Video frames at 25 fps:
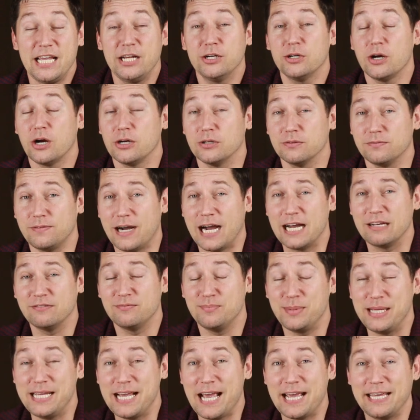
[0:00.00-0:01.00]
Here are
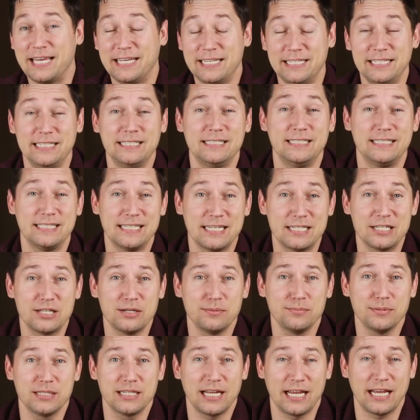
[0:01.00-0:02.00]
five BAE
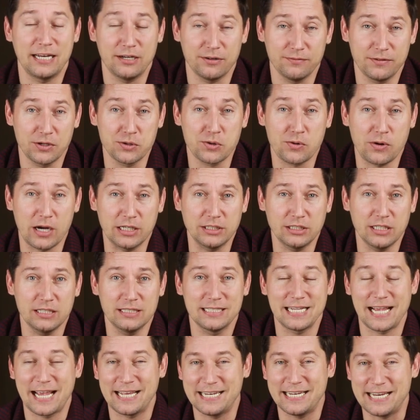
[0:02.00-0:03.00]
Systems interview
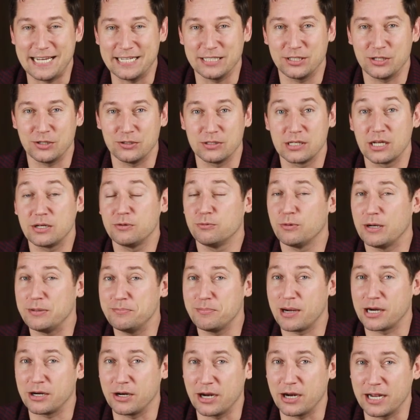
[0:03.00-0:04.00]
questions and answers
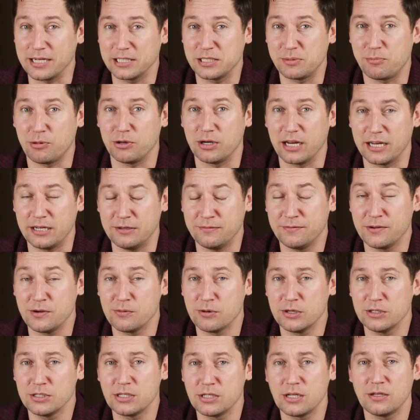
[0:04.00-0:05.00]
written by our expert
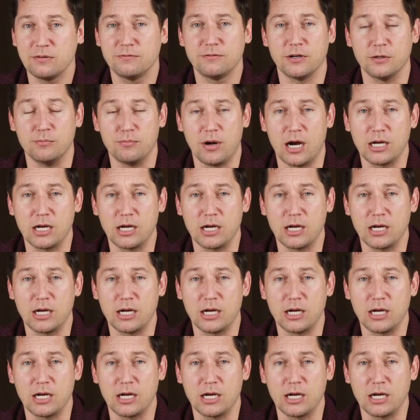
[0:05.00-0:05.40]
interviewers from